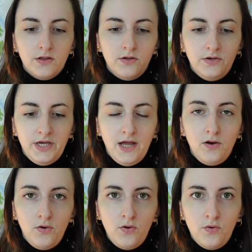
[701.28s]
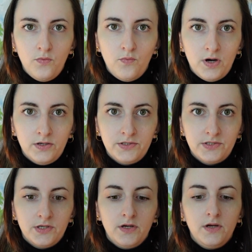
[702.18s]
The yellow
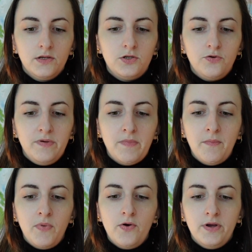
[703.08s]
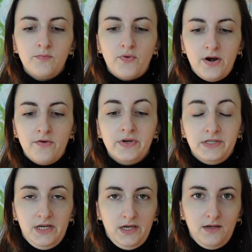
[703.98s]
was to remember in
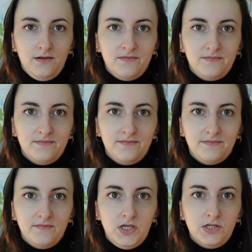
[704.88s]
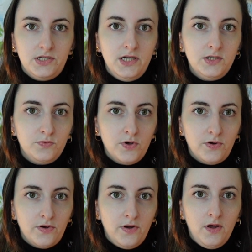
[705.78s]
priority, because these
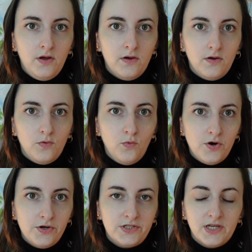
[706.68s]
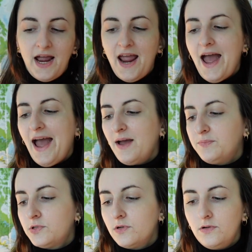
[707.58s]
were words I
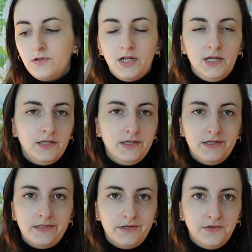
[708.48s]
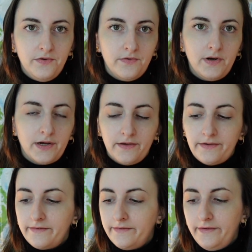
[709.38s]
absolutely needed to know. Like,
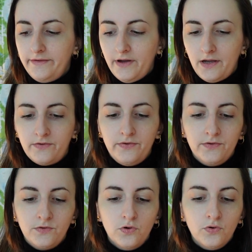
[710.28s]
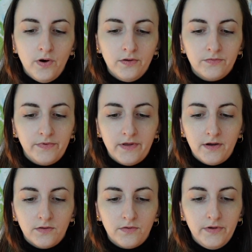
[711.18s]
I couldn't go on
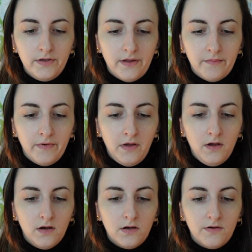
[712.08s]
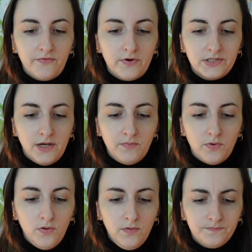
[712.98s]
without knowing them. For
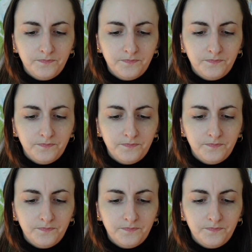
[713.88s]
example,